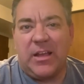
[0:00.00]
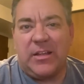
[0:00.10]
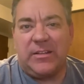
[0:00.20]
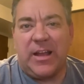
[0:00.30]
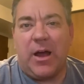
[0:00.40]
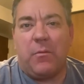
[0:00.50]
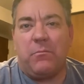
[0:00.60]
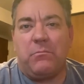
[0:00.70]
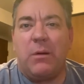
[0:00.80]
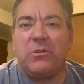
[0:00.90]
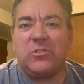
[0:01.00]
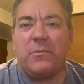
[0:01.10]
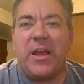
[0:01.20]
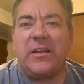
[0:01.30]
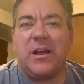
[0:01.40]
Now, public
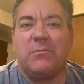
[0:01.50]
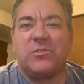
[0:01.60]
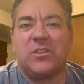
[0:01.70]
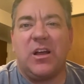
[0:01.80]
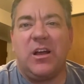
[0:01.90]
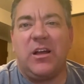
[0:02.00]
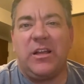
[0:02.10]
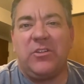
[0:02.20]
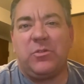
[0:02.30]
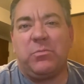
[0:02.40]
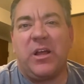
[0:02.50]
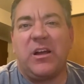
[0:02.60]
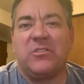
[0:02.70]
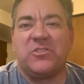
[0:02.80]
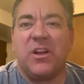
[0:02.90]
domain comes into play
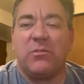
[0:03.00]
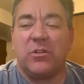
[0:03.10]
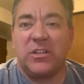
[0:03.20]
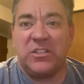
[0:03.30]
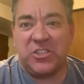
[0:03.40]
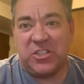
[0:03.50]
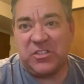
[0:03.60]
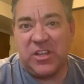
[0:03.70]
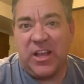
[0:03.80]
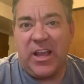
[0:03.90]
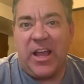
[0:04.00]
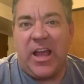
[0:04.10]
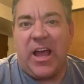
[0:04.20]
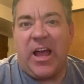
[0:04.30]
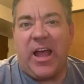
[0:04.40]
under several conditions.
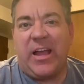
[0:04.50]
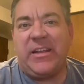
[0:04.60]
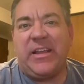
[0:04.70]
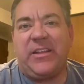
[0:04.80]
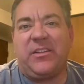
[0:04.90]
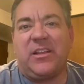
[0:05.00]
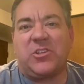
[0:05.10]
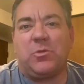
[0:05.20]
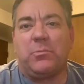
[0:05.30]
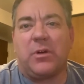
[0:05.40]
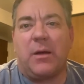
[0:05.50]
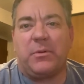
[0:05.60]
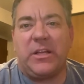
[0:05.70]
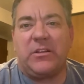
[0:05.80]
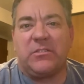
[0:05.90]
Any intellectual
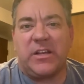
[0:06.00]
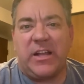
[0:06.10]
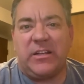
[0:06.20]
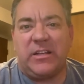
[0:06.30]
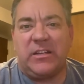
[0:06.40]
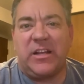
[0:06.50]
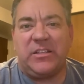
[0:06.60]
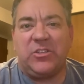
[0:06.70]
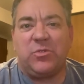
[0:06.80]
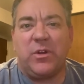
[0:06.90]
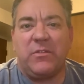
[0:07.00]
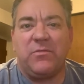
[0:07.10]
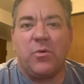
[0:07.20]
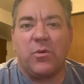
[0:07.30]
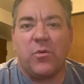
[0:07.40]
property created in
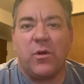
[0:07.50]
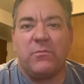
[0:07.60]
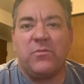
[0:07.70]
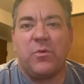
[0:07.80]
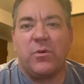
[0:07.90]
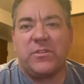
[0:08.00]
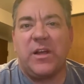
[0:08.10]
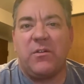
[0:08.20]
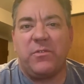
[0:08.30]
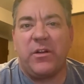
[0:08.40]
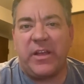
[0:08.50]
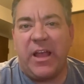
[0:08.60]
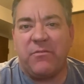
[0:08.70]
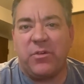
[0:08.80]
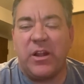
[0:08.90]
1924 or before is now fair
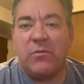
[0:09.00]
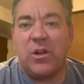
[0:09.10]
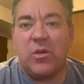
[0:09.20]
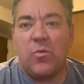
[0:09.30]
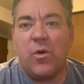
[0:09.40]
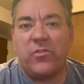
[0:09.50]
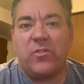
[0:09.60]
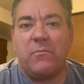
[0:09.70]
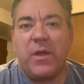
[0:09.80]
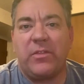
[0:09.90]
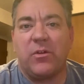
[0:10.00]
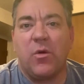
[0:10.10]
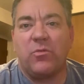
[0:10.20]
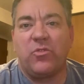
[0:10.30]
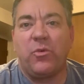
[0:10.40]
game for anyone who wants to make their
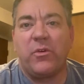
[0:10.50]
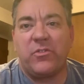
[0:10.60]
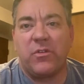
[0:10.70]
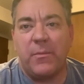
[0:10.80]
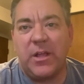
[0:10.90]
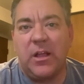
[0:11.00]
own stories from it.